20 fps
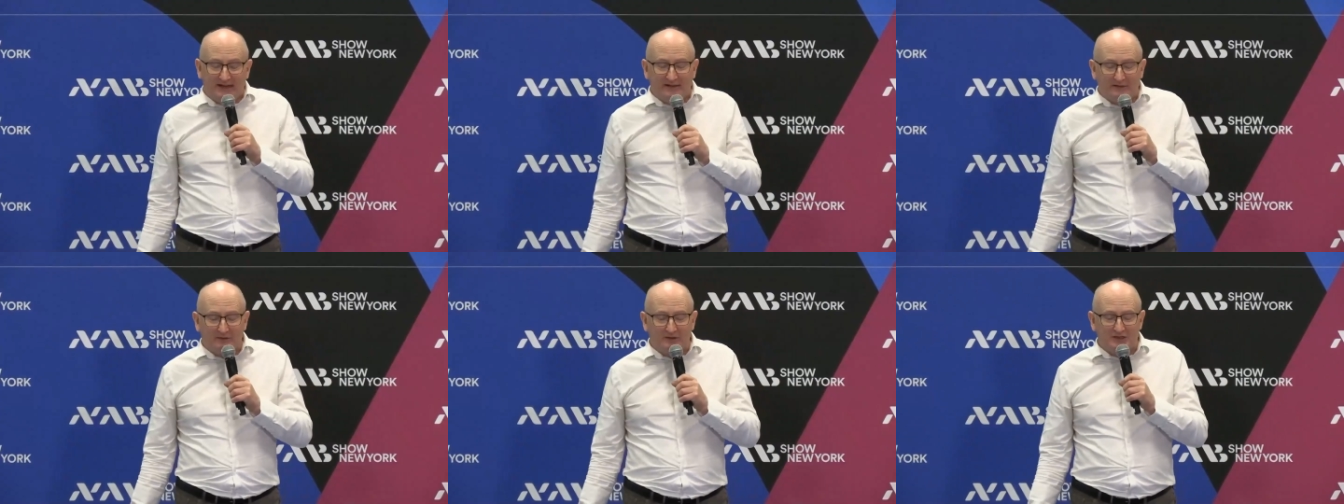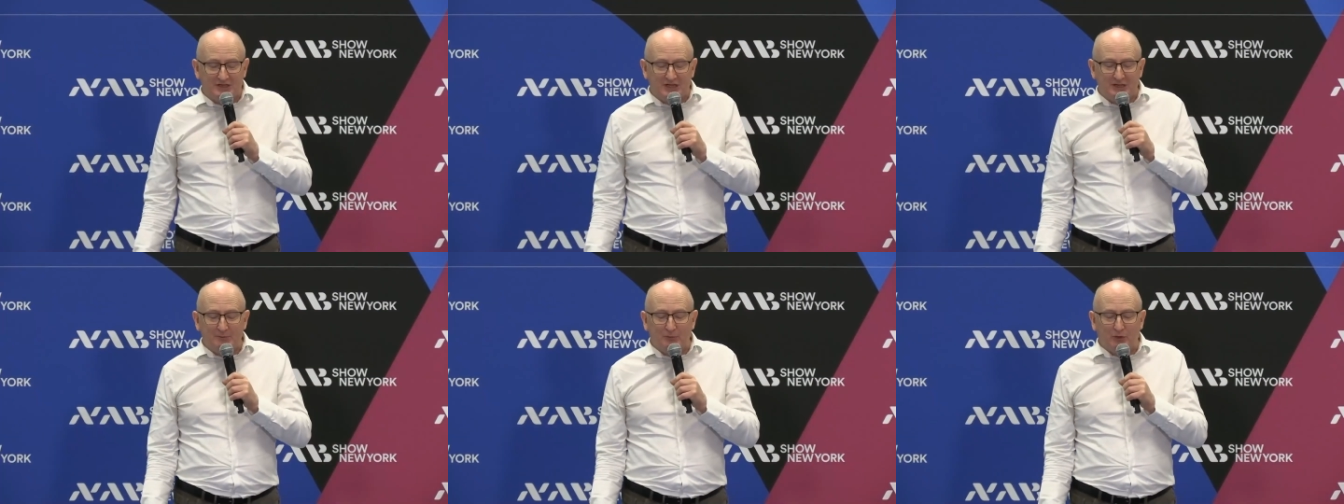
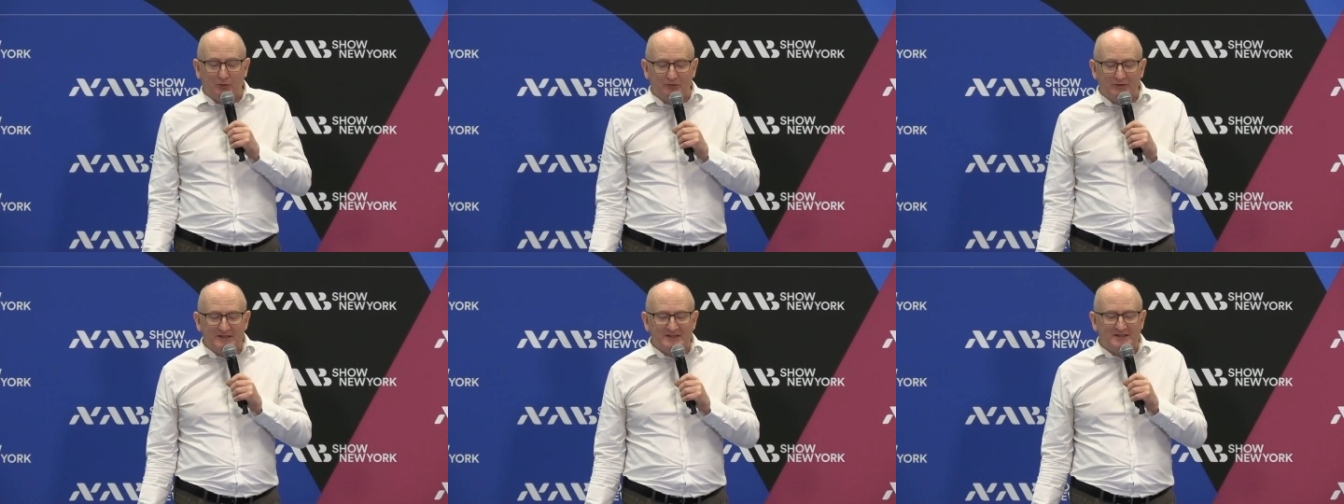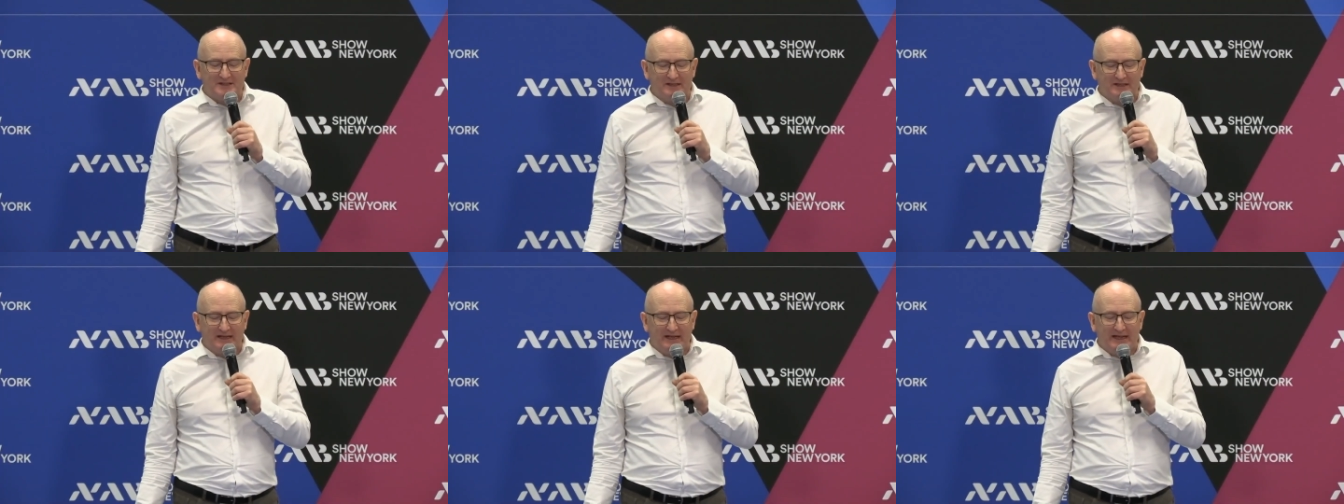technology more
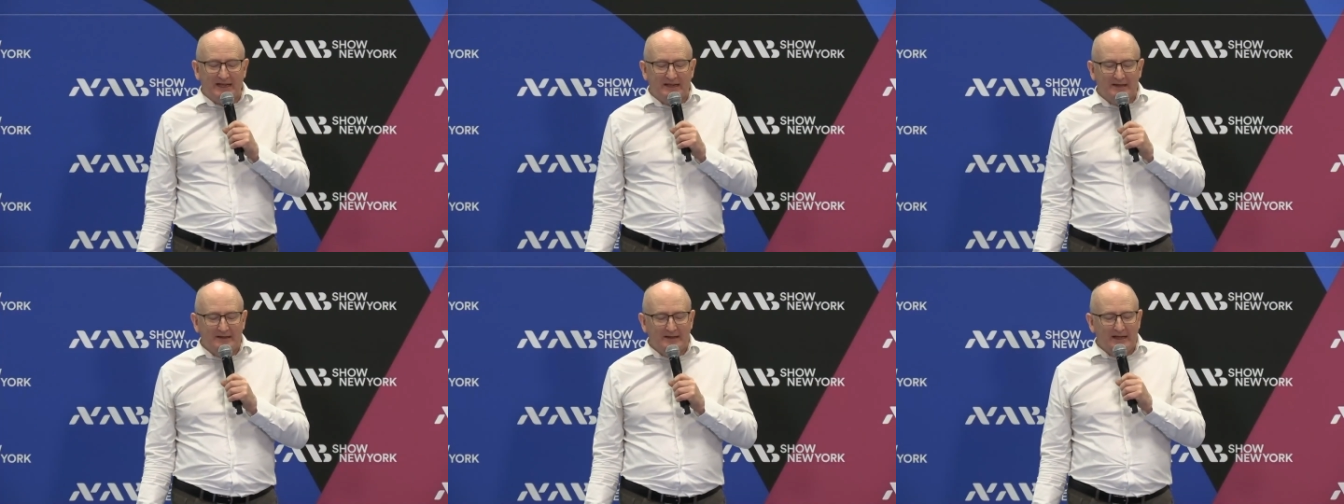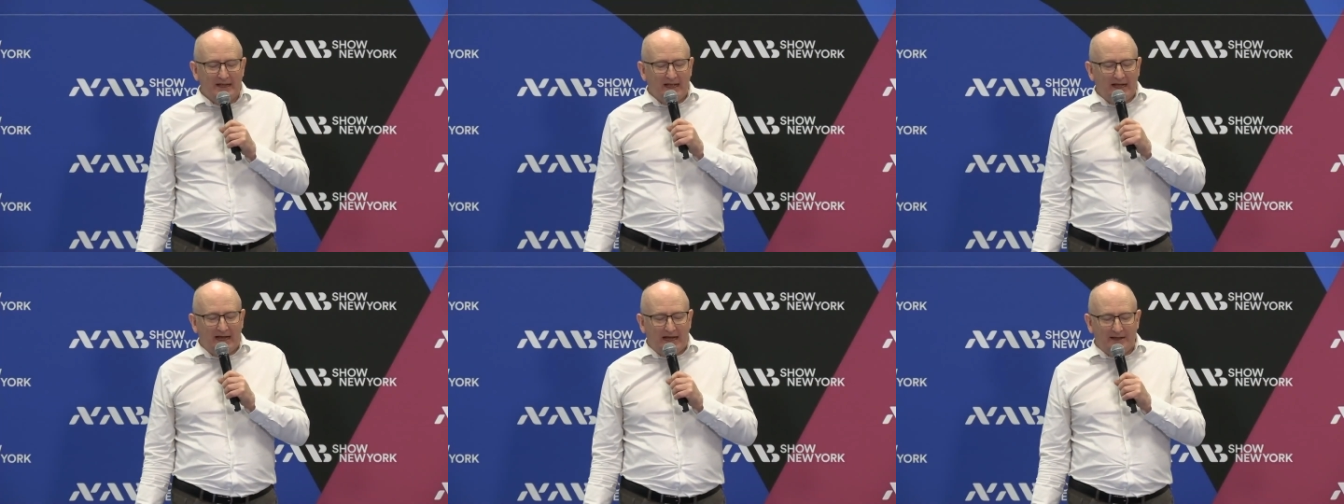recently,
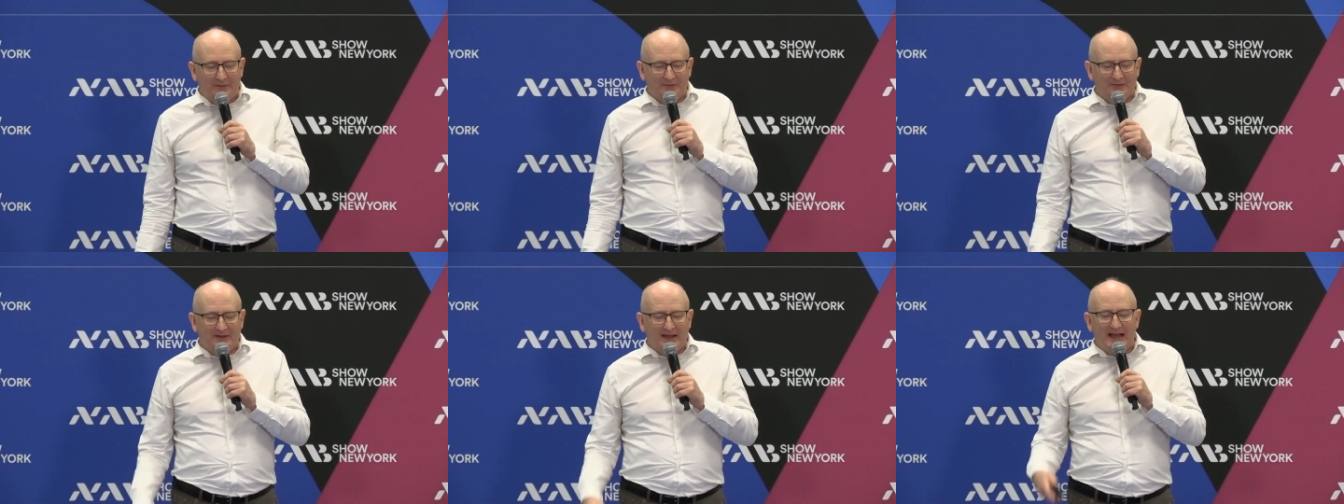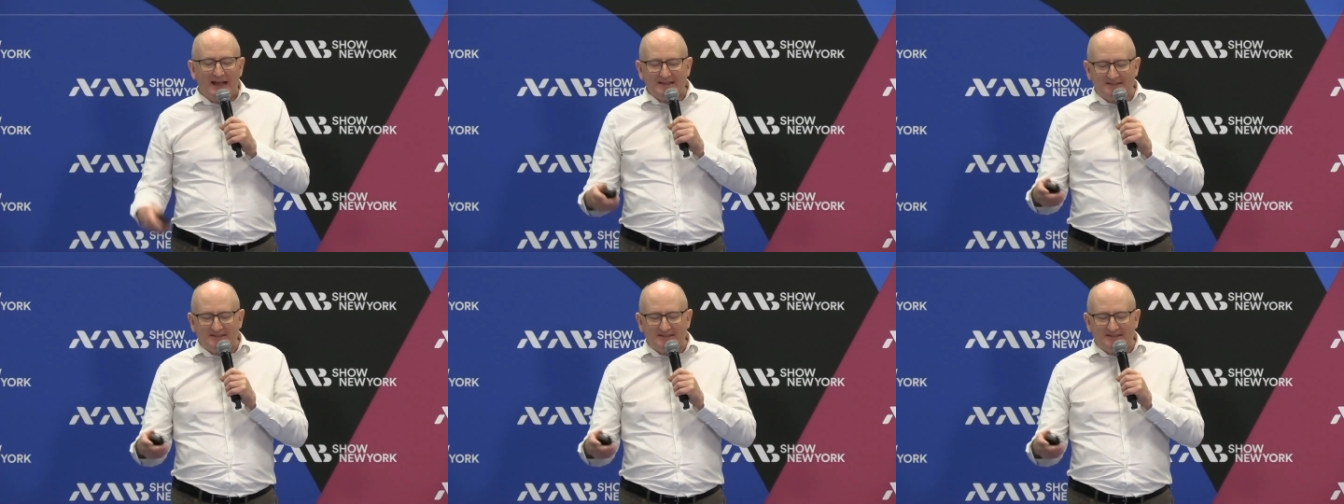and